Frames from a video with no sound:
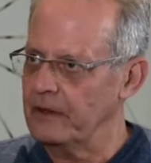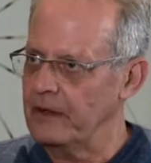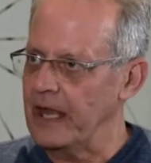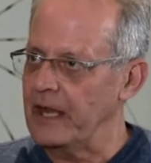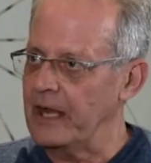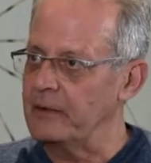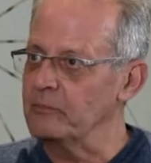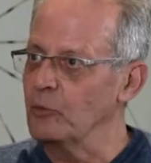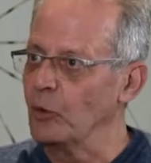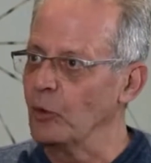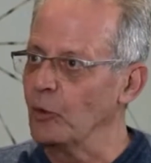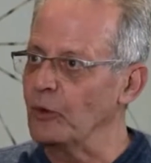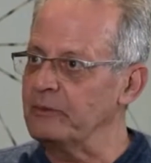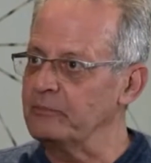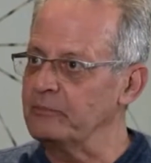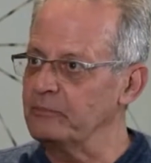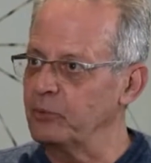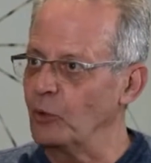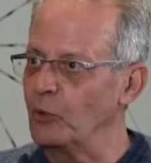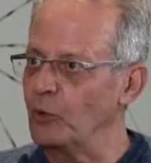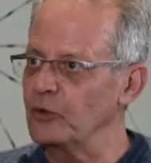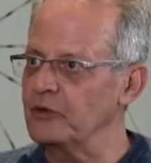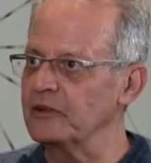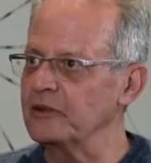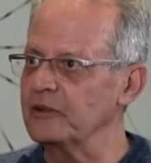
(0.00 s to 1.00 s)
And more
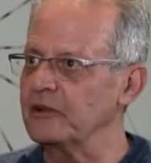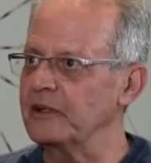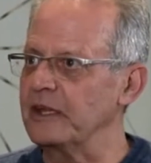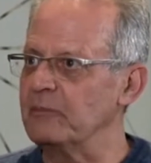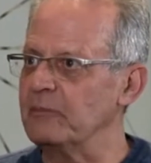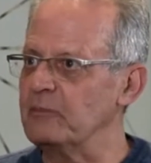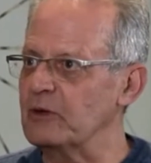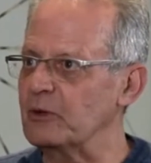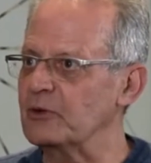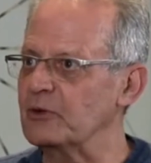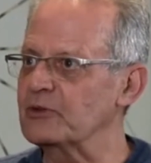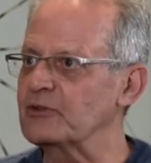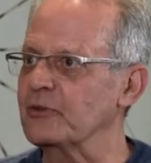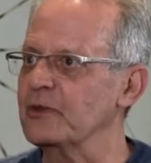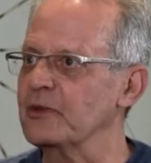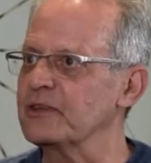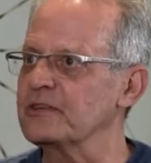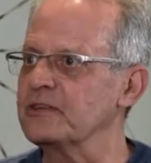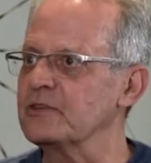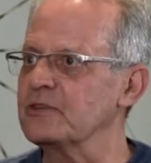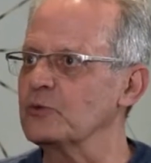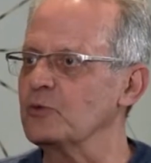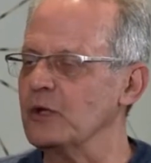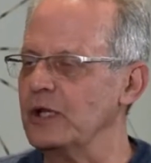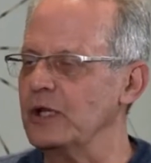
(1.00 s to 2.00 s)
importantly, because
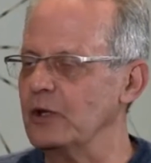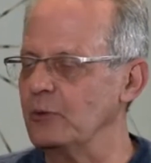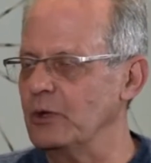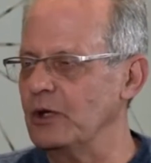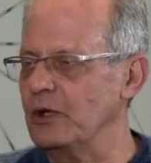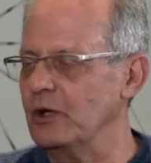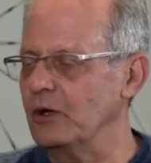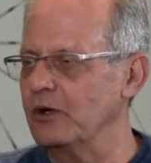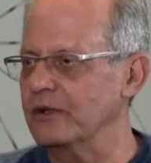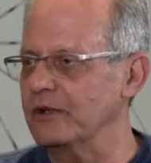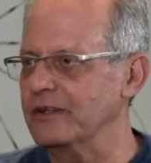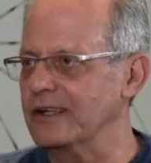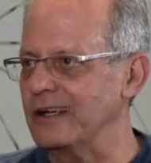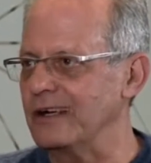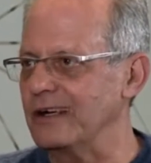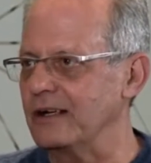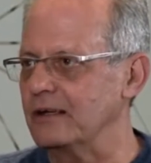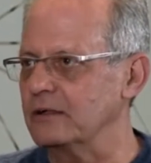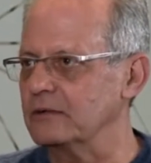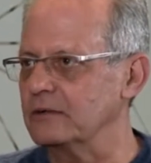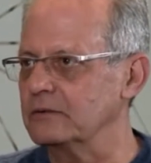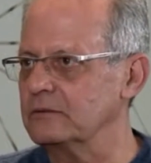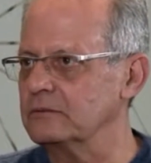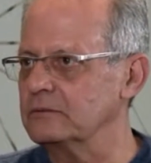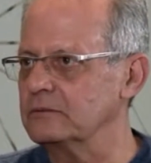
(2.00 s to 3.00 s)
this is where we are
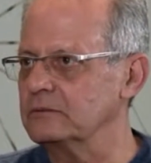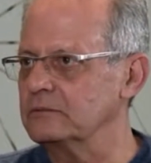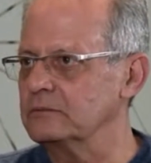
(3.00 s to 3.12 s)
now,